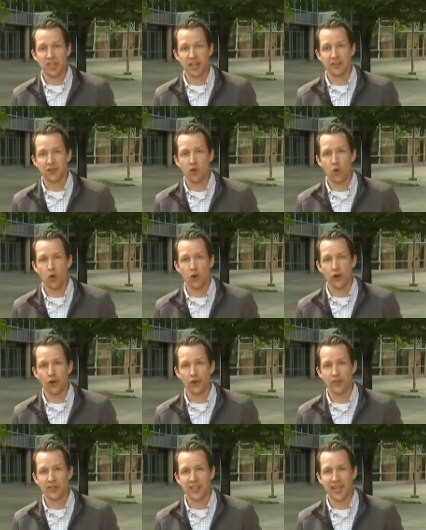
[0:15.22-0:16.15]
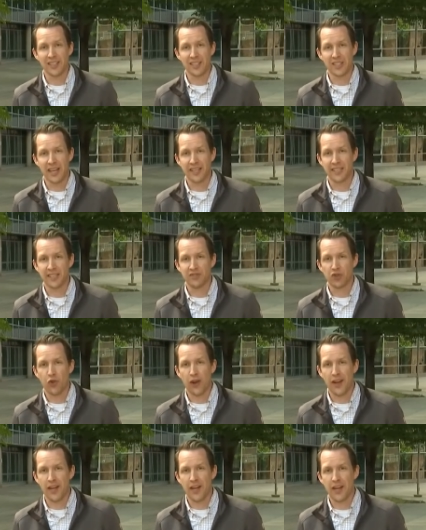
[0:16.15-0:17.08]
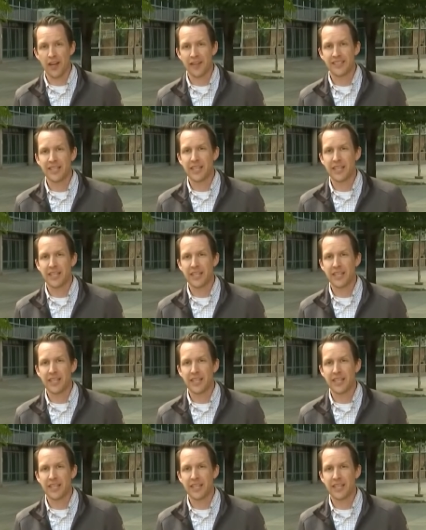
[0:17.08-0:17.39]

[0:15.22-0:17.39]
headquarters, and detectives credited